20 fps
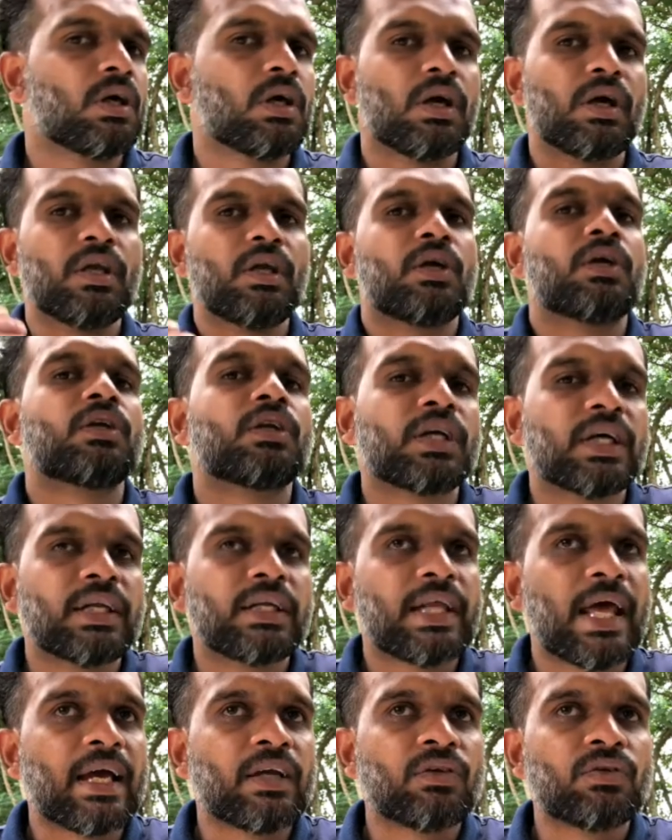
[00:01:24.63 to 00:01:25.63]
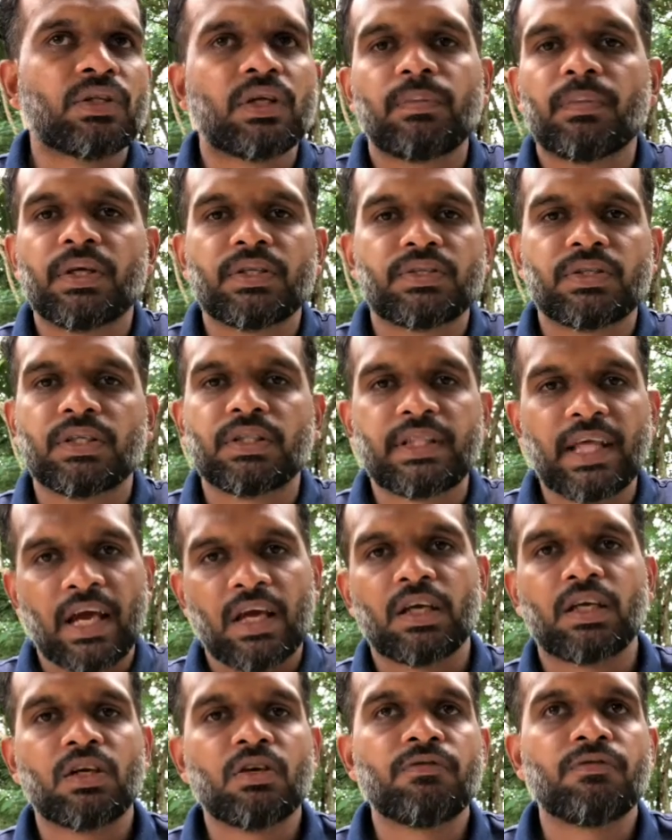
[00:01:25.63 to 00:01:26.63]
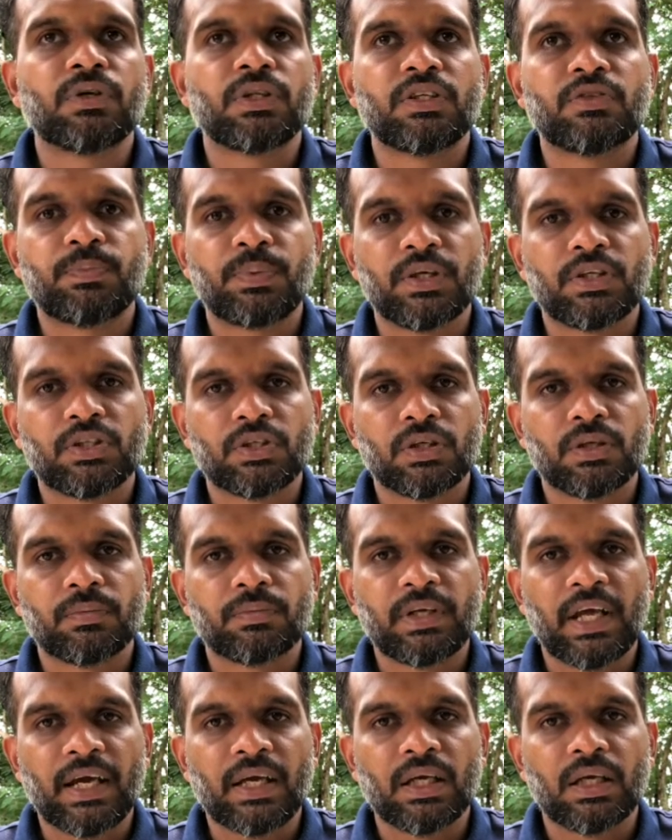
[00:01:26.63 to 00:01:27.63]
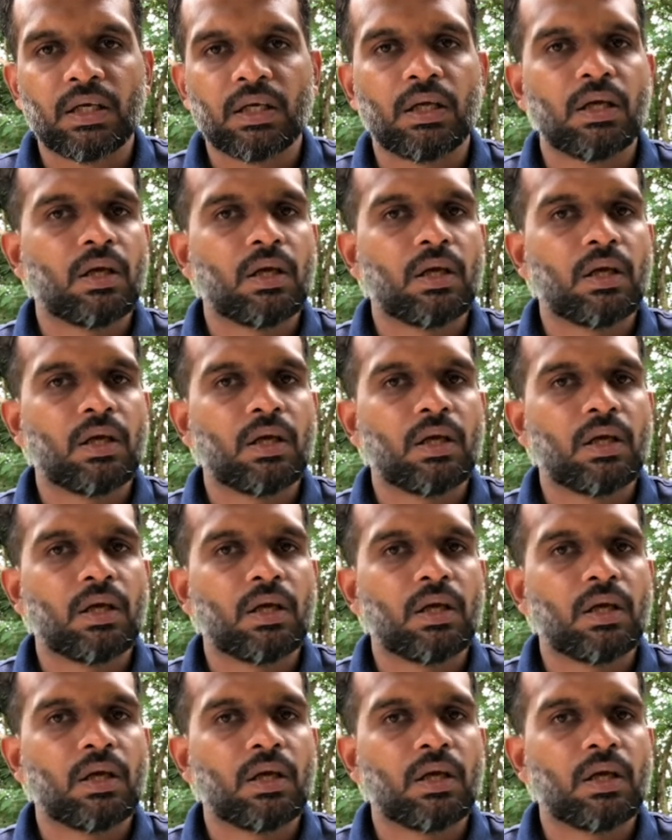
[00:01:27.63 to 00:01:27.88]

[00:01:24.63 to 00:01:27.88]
you can contact to them and say thank you for this picture tagging.